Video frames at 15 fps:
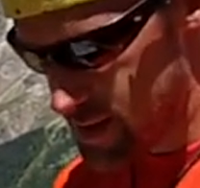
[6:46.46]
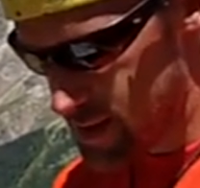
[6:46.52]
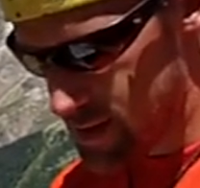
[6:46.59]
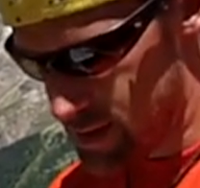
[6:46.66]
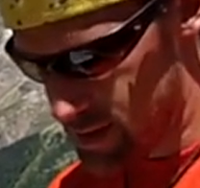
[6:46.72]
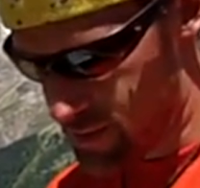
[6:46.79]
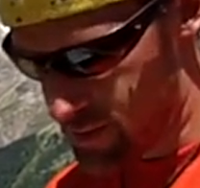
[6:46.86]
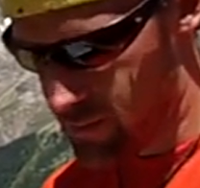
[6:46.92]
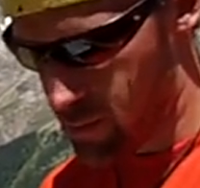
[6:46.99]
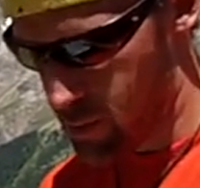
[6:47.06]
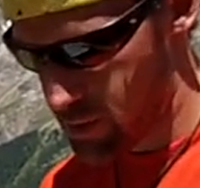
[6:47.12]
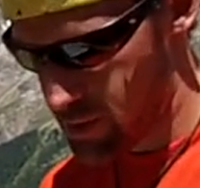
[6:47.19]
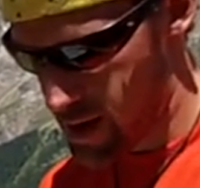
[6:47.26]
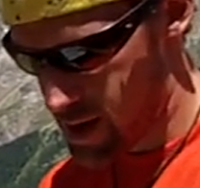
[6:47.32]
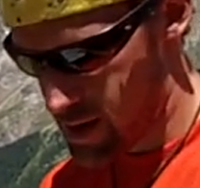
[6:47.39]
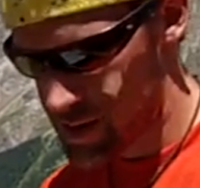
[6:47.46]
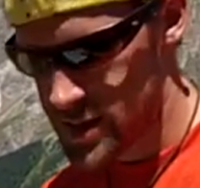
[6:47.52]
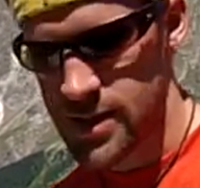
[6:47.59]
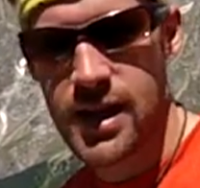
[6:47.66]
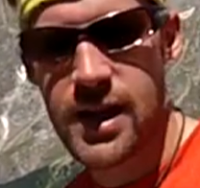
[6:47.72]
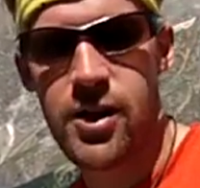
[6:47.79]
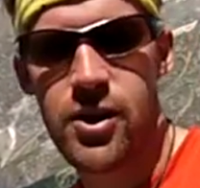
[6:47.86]
is four
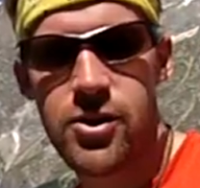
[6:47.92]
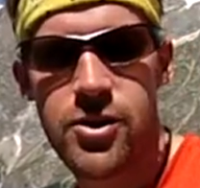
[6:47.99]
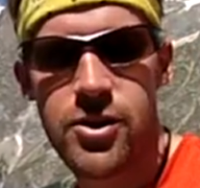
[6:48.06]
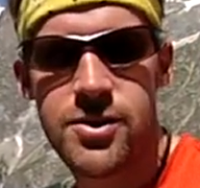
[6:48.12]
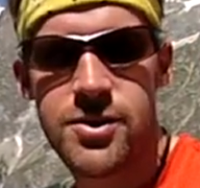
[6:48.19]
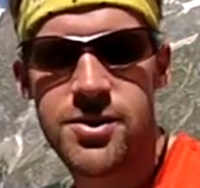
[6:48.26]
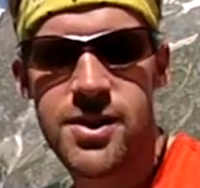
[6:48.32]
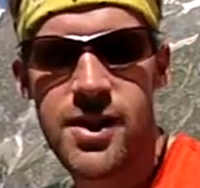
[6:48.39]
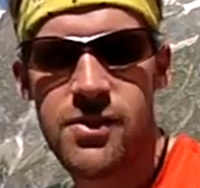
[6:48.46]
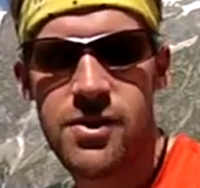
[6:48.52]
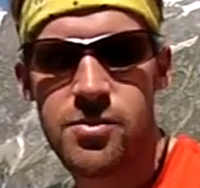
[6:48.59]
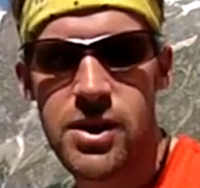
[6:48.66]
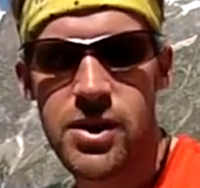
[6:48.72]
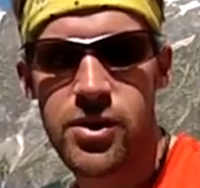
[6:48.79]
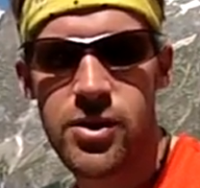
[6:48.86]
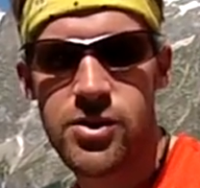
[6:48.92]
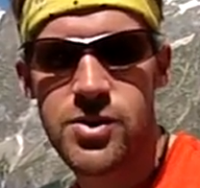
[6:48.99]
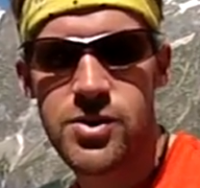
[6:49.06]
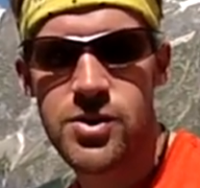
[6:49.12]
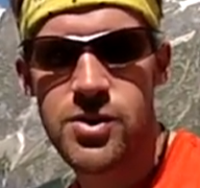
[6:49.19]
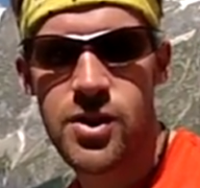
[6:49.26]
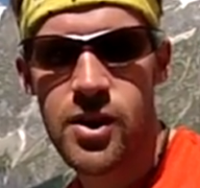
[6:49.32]
thousand eight hundred seven
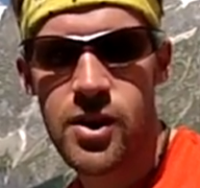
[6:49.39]
meters,